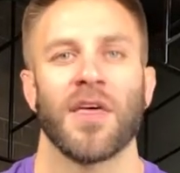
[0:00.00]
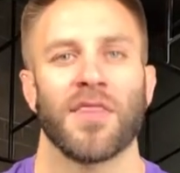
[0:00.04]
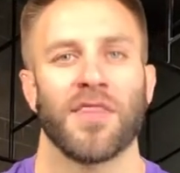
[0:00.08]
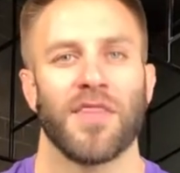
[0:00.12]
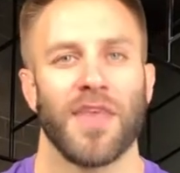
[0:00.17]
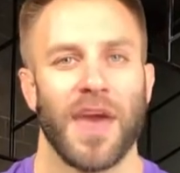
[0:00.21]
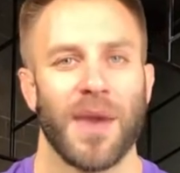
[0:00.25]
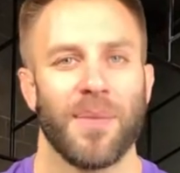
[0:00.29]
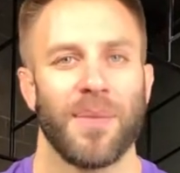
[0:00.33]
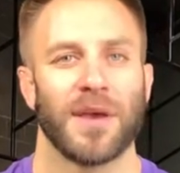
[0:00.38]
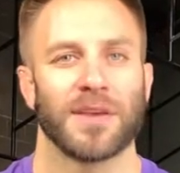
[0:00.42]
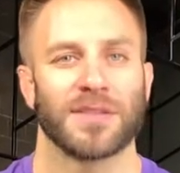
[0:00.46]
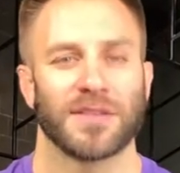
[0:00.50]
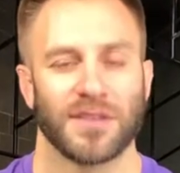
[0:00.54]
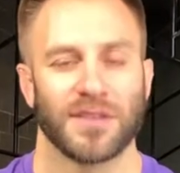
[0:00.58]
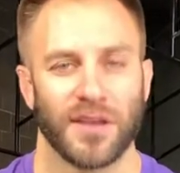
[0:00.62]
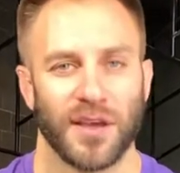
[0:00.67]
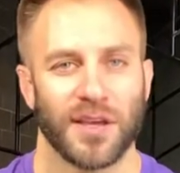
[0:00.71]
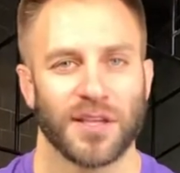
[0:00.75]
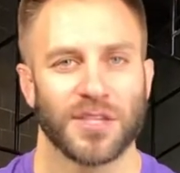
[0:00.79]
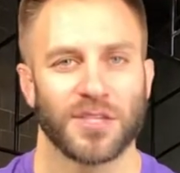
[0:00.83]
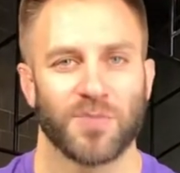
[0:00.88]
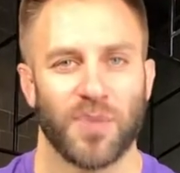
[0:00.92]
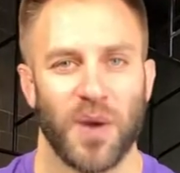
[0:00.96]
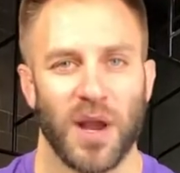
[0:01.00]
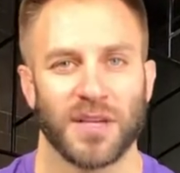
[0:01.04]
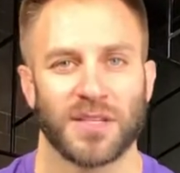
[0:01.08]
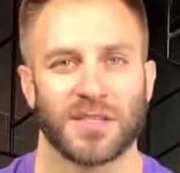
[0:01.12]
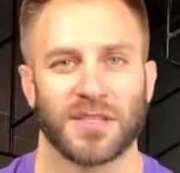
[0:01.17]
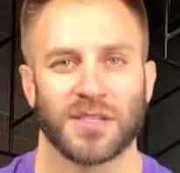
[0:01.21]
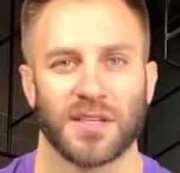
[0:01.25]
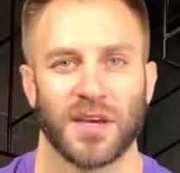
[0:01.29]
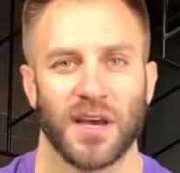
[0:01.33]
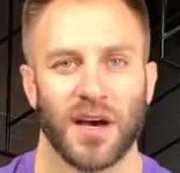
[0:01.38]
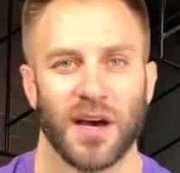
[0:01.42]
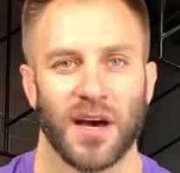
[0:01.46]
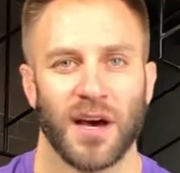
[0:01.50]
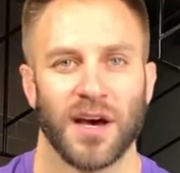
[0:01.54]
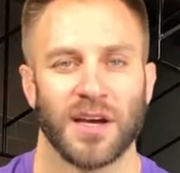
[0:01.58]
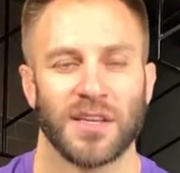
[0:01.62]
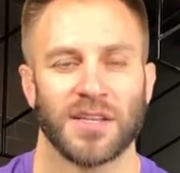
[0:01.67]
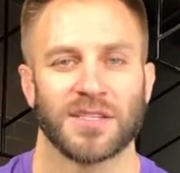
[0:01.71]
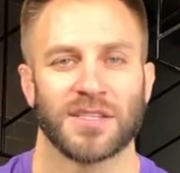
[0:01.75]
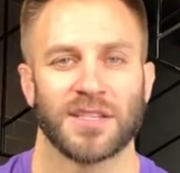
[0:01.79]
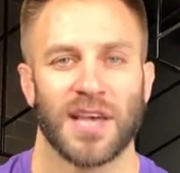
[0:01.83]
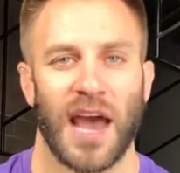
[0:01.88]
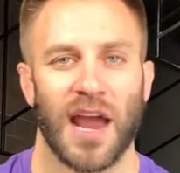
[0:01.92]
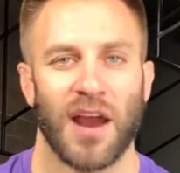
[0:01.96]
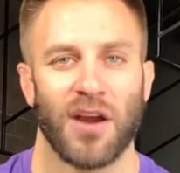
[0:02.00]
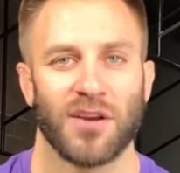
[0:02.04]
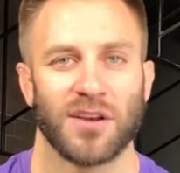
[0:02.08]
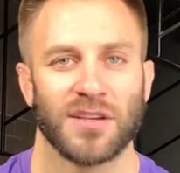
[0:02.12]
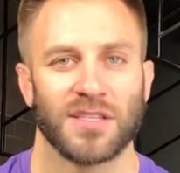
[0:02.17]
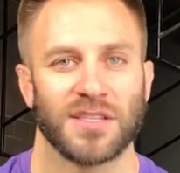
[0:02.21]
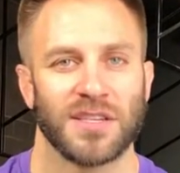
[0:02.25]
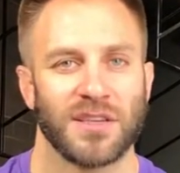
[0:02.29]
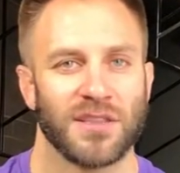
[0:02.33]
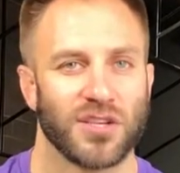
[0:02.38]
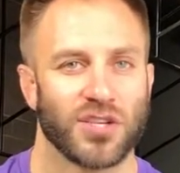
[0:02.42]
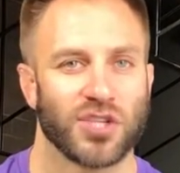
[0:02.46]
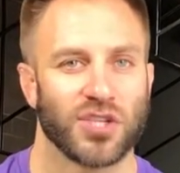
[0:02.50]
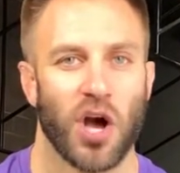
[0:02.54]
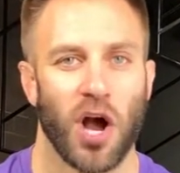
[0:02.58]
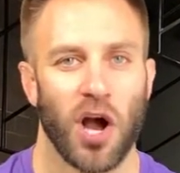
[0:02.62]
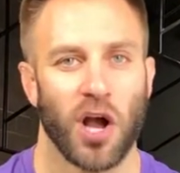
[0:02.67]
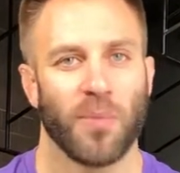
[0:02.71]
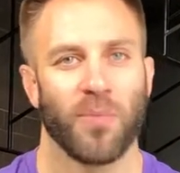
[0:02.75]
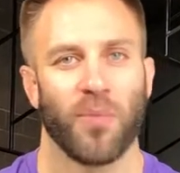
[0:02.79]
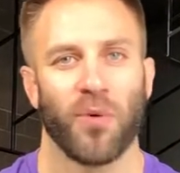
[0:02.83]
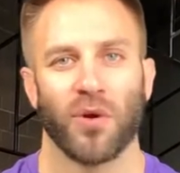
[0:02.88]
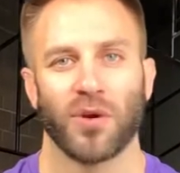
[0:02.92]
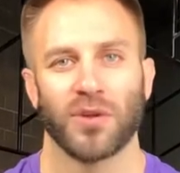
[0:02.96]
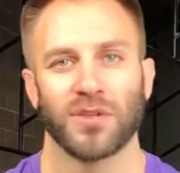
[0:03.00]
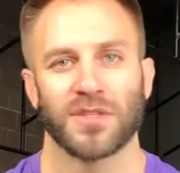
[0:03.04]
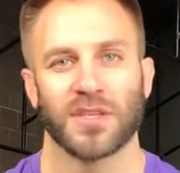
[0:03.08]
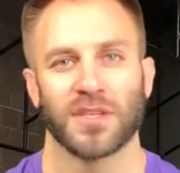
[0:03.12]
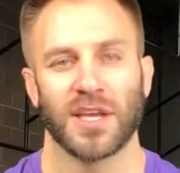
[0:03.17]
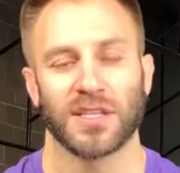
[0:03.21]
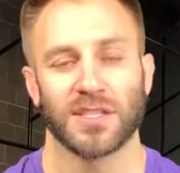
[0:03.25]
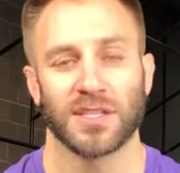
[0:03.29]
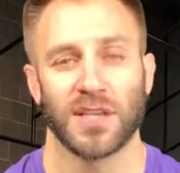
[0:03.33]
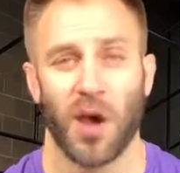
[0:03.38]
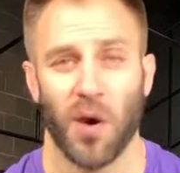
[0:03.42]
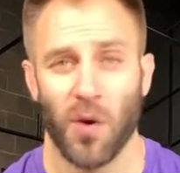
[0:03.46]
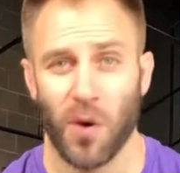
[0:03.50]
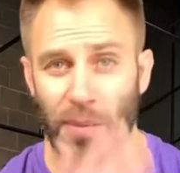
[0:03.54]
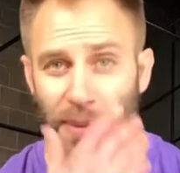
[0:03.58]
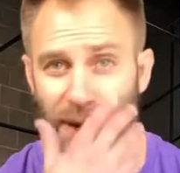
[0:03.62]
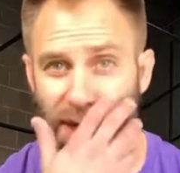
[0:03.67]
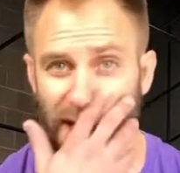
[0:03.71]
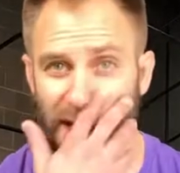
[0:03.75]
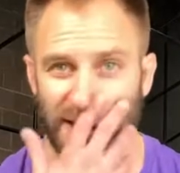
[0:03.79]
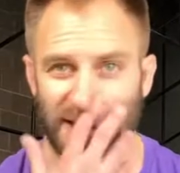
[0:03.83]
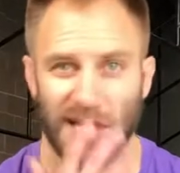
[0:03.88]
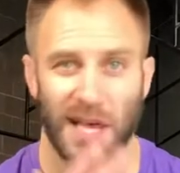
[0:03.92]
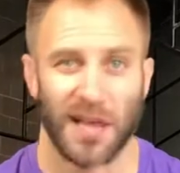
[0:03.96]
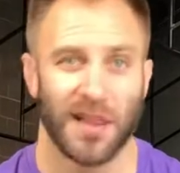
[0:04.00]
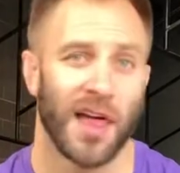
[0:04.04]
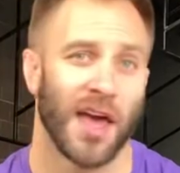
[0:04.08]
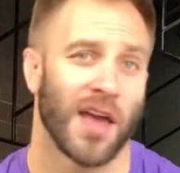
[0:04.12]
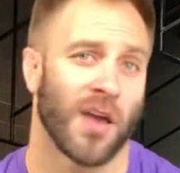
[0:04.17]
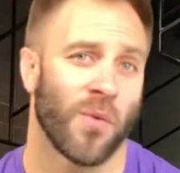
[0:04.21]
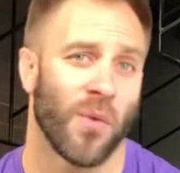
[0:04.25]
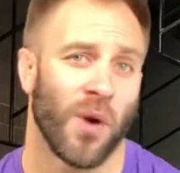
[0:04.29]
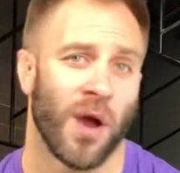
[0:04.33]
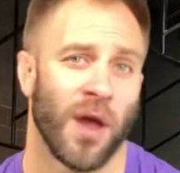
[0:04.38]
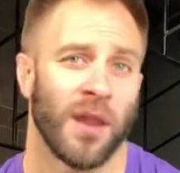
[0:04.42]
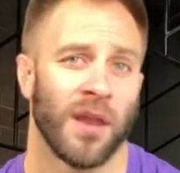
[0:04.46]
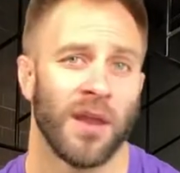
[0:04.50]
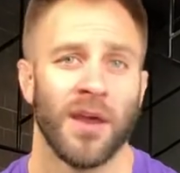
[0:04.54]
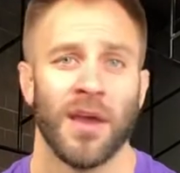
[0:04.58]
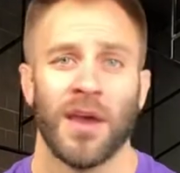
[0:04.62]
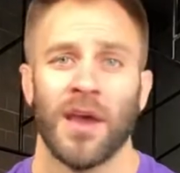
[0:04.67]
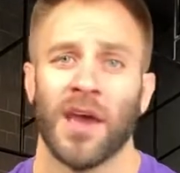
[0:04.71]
They basically expressed a desire to see the chalkboards get slower because they like when